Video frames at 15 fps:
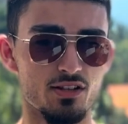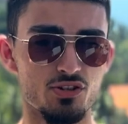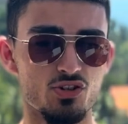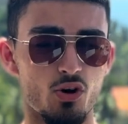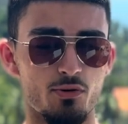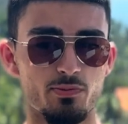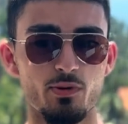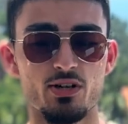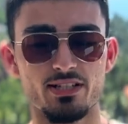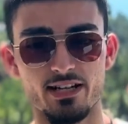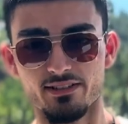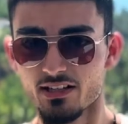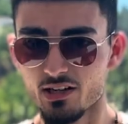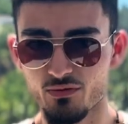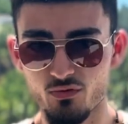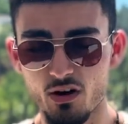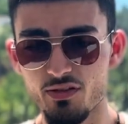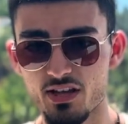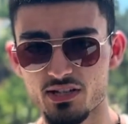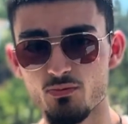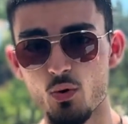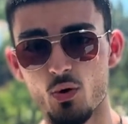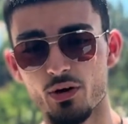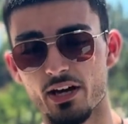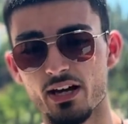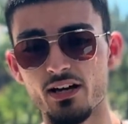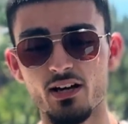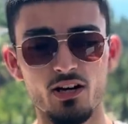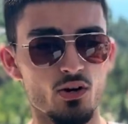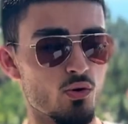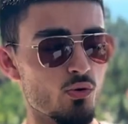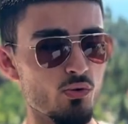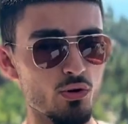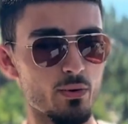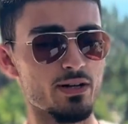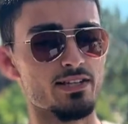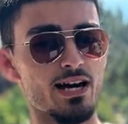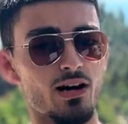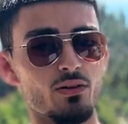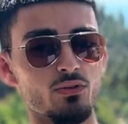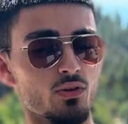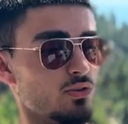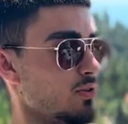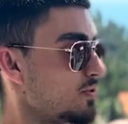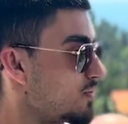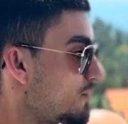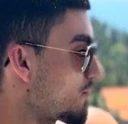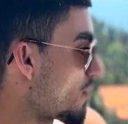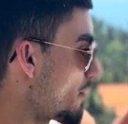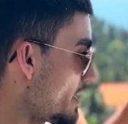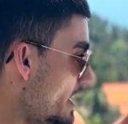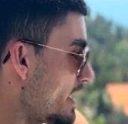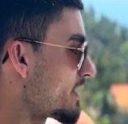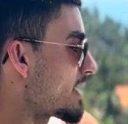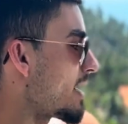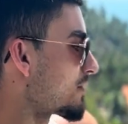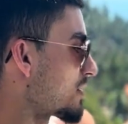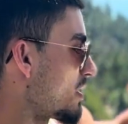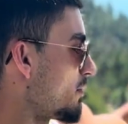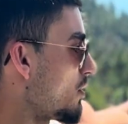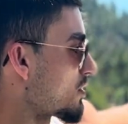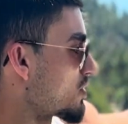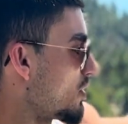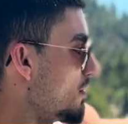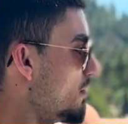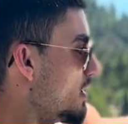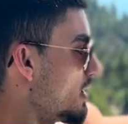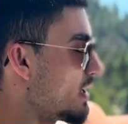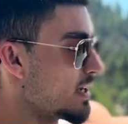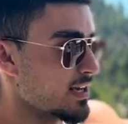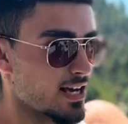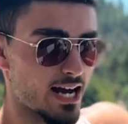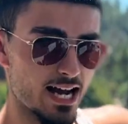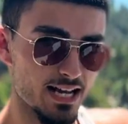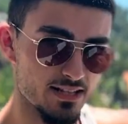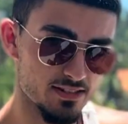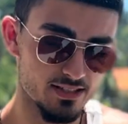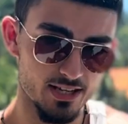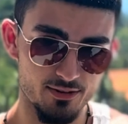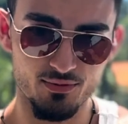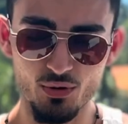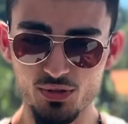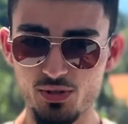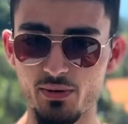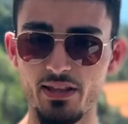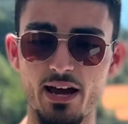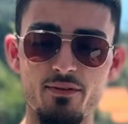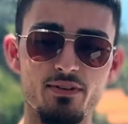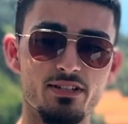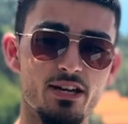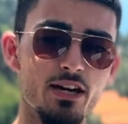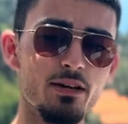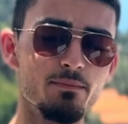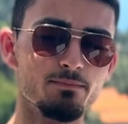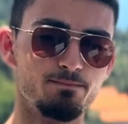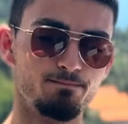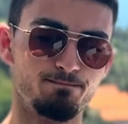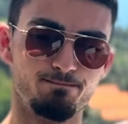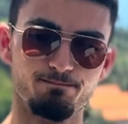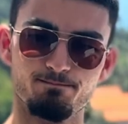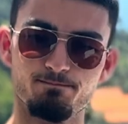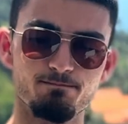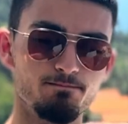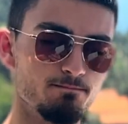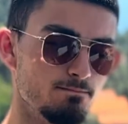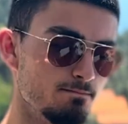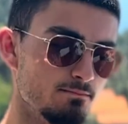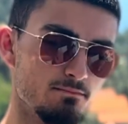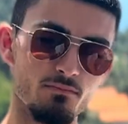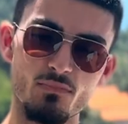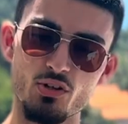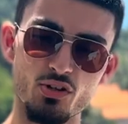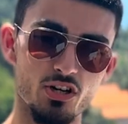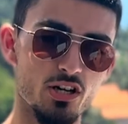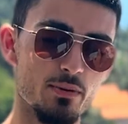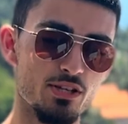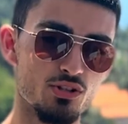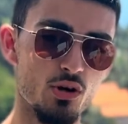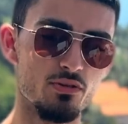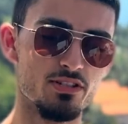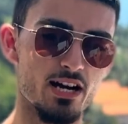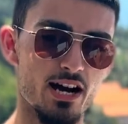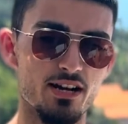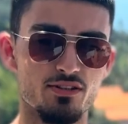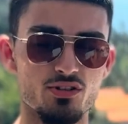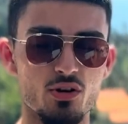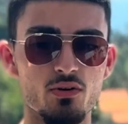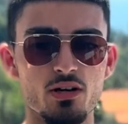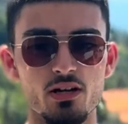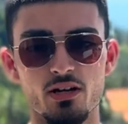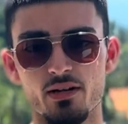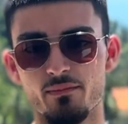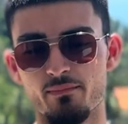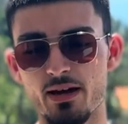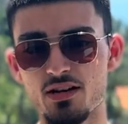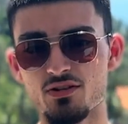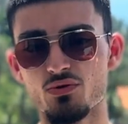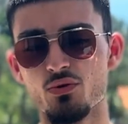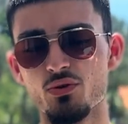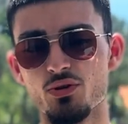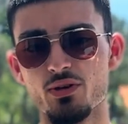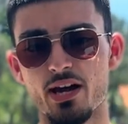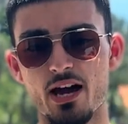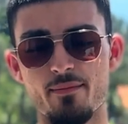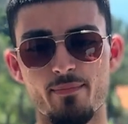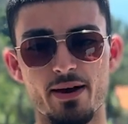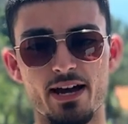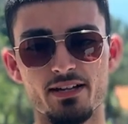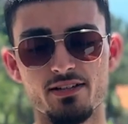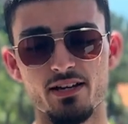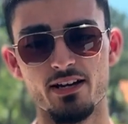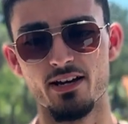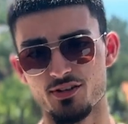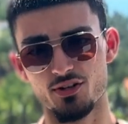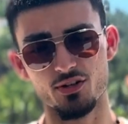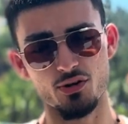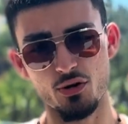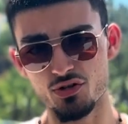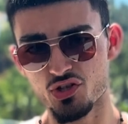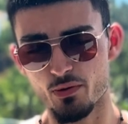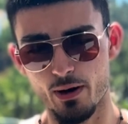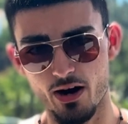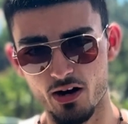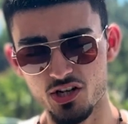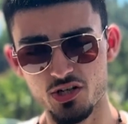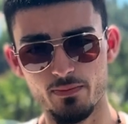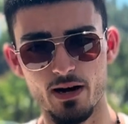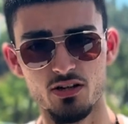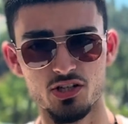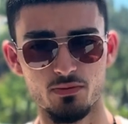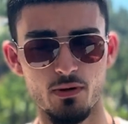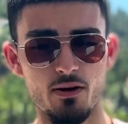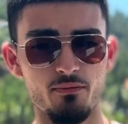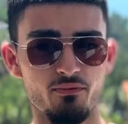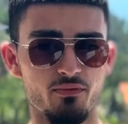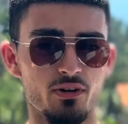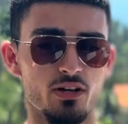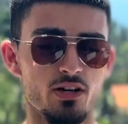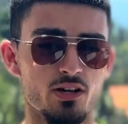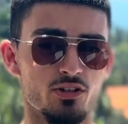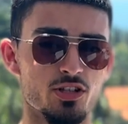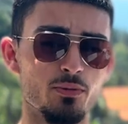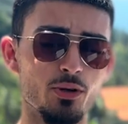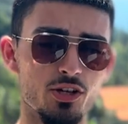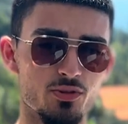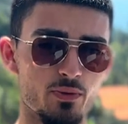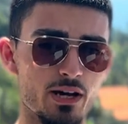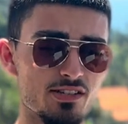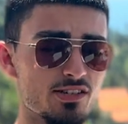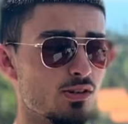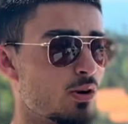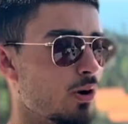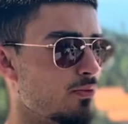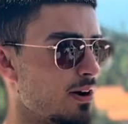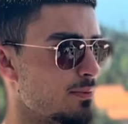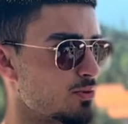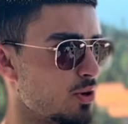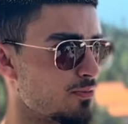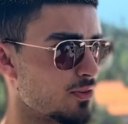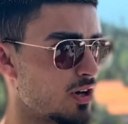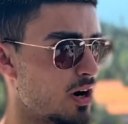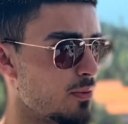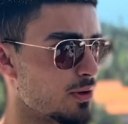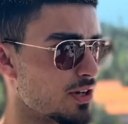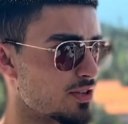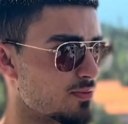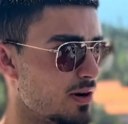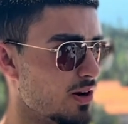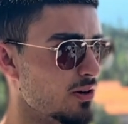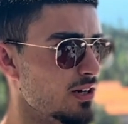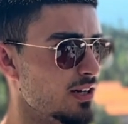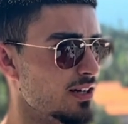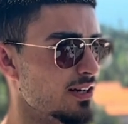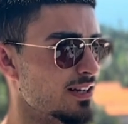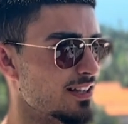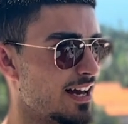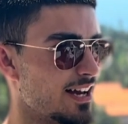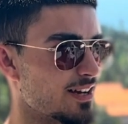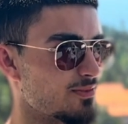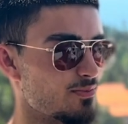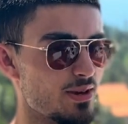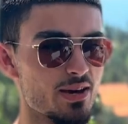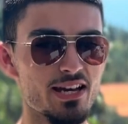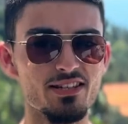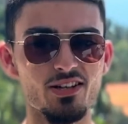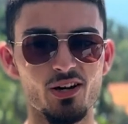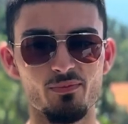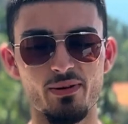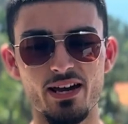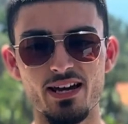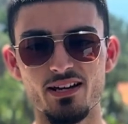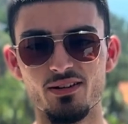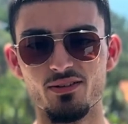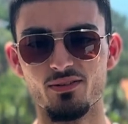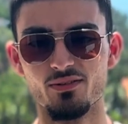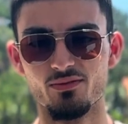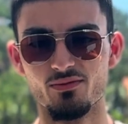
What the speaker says: the shops. Because I did a run this morning all the way down from here down to the bottom, and if you're doing that every day, you're going to be so tired. So make sure you get a ped. It's going to cost you about £100 a month. To be honest, we actually got reps off on our one as well. Like, we ended up paying